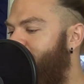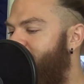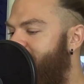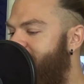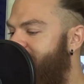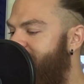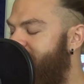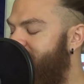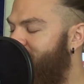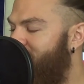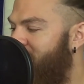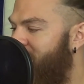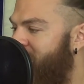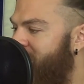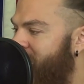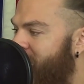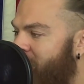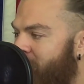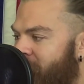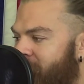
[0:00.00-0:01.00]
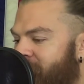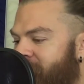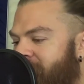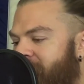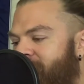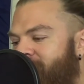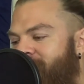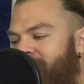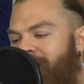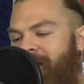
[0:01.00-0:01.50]
The discipline, the
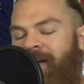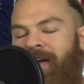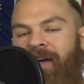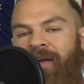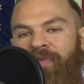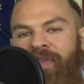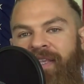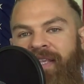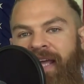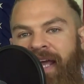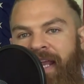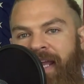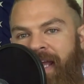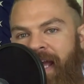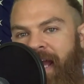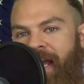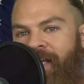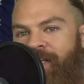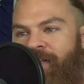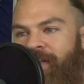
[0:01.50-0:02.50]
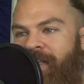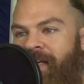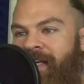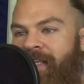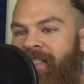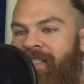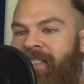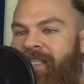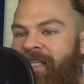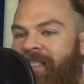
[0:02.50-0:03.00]
motivation, the dedication, the
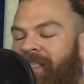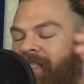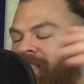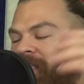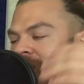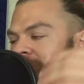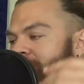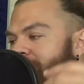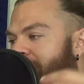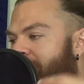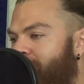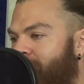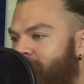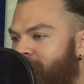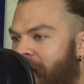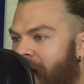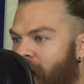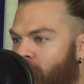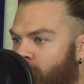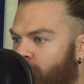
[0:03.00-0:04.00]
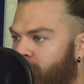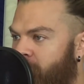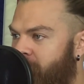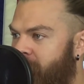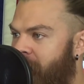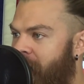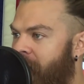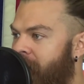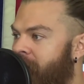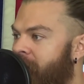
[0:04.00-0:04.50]
consistency, being able to
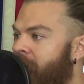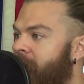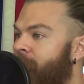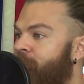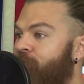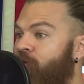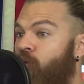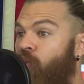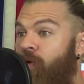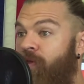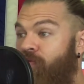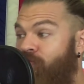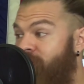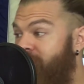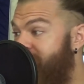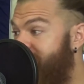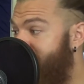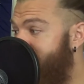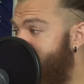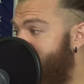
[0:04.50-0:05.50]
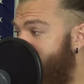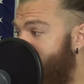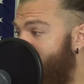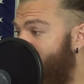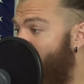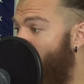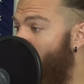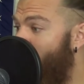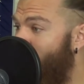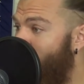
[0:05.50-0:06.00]
output that with resistance.
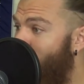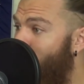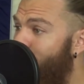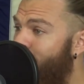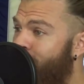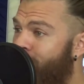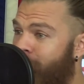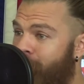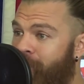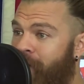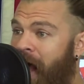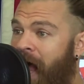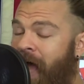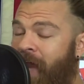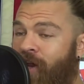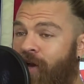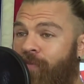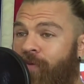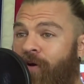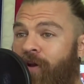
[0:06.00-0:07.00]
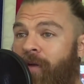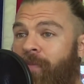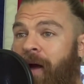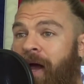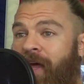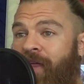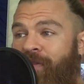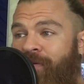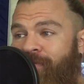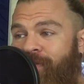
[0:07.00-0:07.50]
You're overloading your body. You're putting your
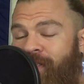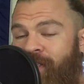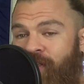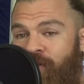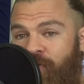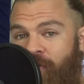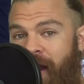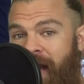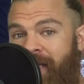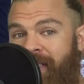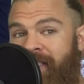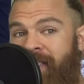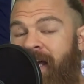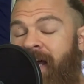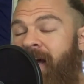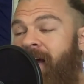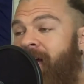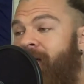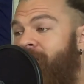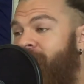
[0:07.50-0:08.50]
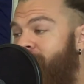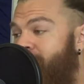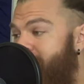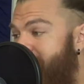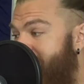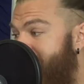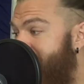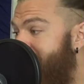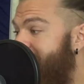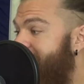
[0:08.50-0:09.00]
body through stress from
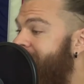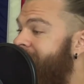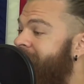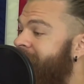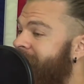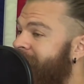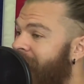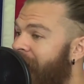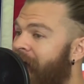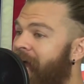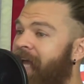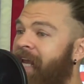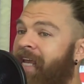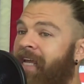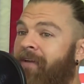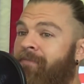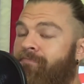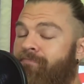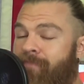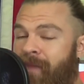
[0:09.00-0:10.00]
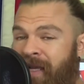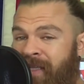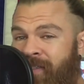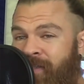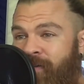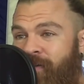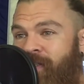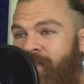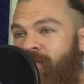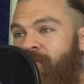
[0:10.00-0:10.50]
eating and dieting and
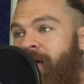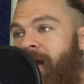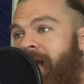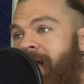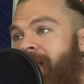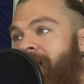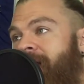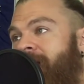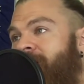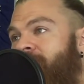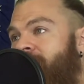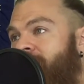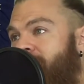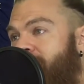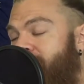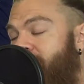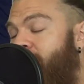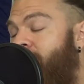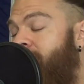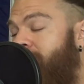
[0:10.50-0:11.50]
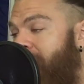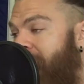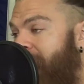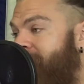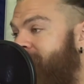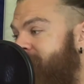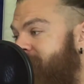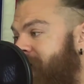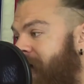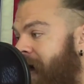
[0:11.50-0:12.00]
mental strain. It's just their
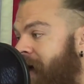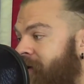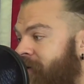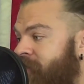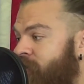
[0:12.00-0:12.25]
lifestyle.